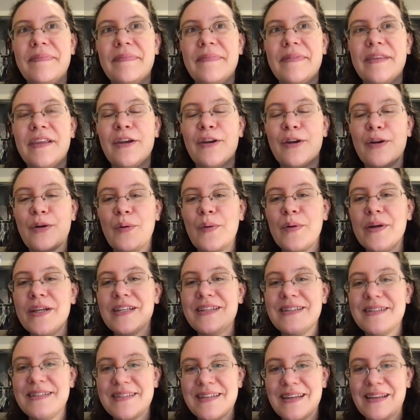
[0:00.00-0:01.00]
you're going
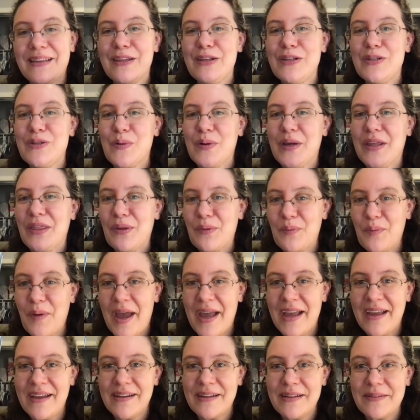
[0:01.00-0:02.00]
to still enjoy the
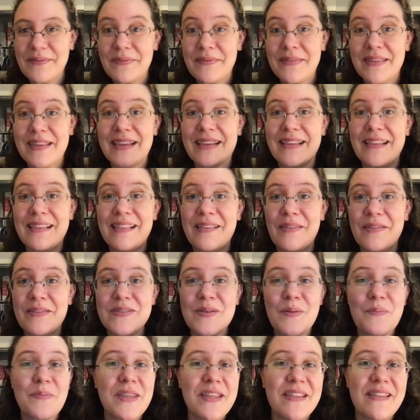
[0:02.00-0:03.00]
ride.
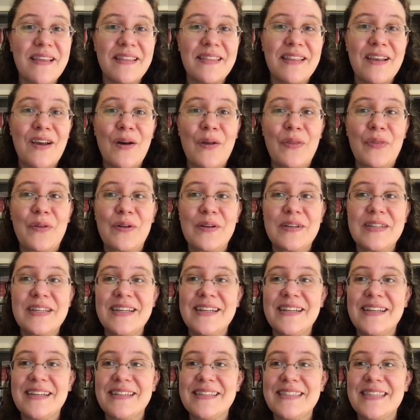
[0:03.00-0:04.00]
Something that the author
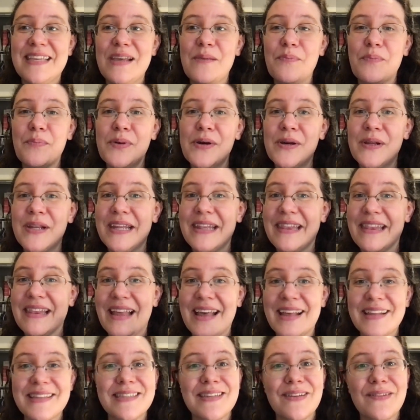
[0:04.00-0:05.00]
did is he put in
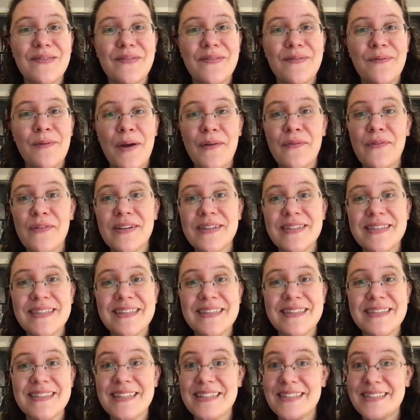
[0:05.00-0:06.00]
lots of
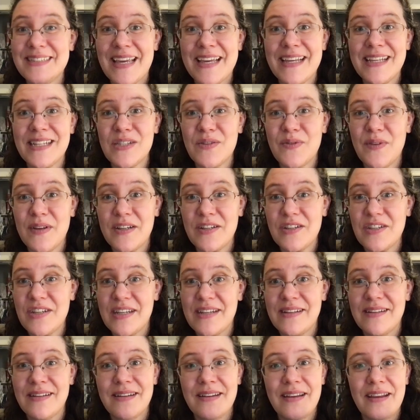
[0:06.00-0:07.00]
references to science
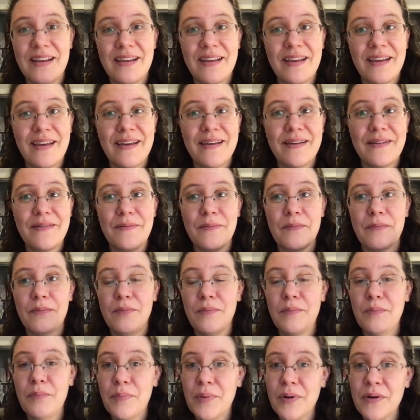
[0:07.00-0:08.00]
fiction
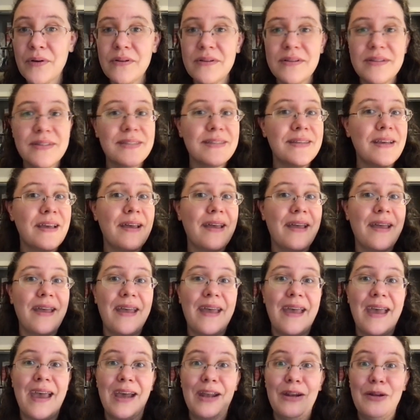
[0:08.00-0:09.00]
books
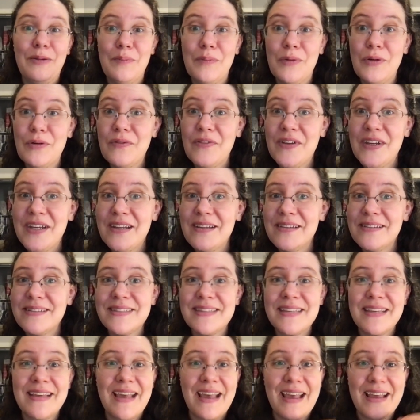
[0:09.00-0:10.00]
and
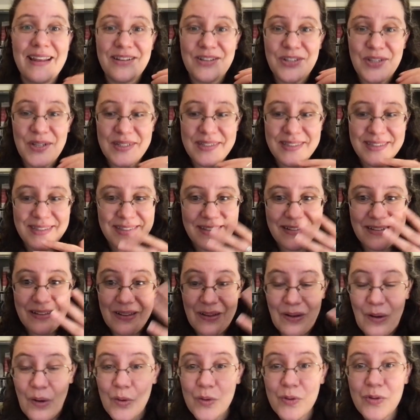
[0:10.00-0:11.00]
movies and just
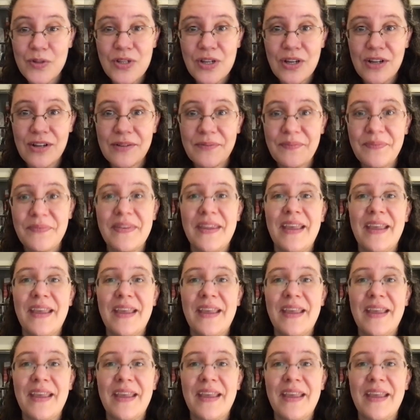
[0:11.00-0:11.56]
culture